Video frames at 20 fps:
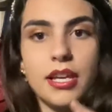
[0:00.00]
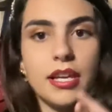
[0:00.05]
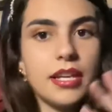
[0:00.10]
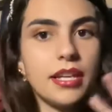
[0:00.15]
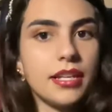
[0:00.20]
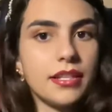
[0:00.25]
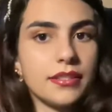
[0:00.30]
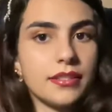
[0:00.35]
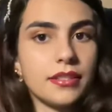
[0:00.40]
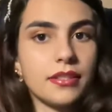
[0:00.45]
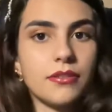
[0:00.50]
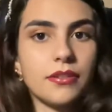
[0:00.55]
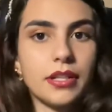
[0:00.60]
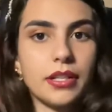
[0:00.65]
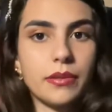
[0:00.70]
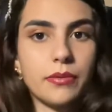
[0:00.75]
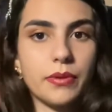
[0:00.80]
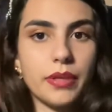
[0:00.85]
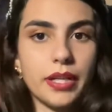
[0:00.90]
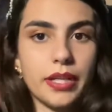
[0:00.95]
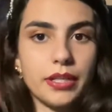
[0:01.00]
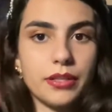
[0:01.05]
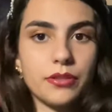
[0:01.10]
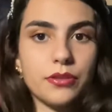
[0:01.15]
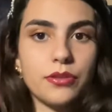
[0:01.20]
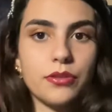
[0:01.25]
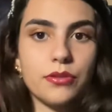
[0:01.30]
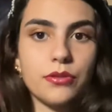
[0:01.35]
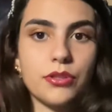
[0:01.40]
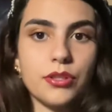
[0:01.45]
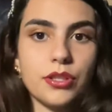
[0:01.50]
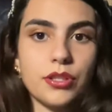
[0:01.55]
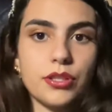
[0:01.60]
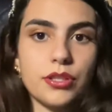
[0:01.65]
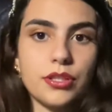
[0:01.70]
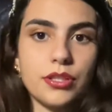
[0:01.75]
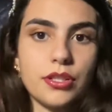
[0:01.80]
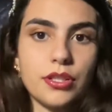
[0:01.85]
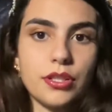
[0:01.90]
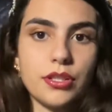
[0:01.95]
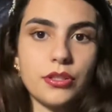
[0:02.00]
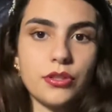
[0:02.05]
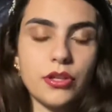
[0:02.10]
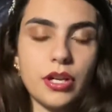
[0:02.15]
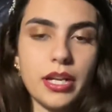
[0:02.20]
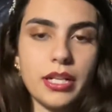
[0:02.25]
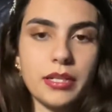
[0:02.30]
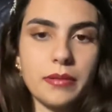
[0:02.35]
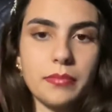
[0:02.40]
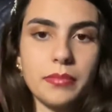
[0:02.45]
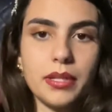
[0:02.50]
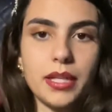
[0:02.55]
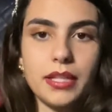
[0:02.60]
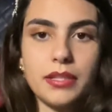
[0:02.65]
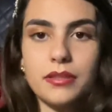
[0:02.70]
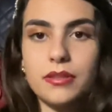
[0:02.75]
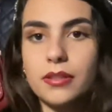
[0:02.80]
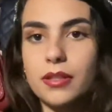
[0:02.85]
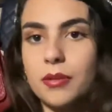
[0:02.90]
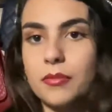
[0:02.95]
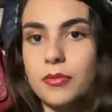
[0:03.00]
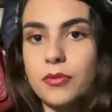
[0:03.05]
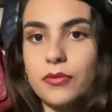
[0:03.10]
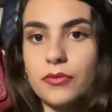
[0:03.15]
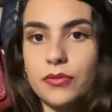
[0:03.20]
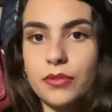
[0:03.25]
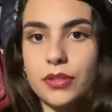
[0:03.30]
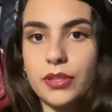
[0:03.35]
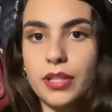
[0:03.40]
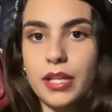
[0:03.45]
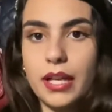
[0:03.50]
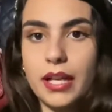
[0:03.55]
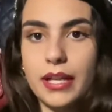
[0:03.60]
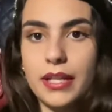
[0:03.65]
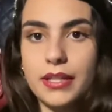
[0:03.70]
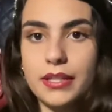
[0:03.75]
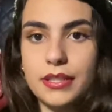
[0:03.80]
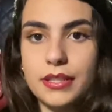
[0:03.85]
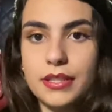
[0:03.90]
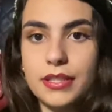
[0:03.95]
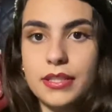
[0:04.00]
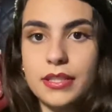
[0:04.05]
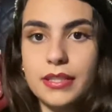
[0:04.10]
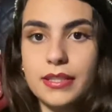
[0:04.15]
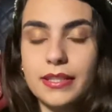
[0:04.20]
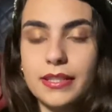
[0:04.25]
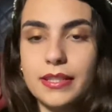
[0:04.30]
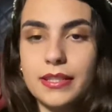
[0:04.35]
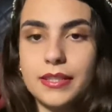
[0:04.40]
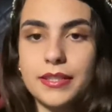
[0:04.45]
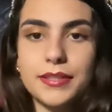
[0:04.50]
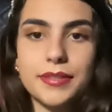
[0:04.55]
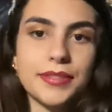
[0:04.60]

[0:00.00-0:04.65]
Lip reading: it's a great way to just try and apply to come over and study here.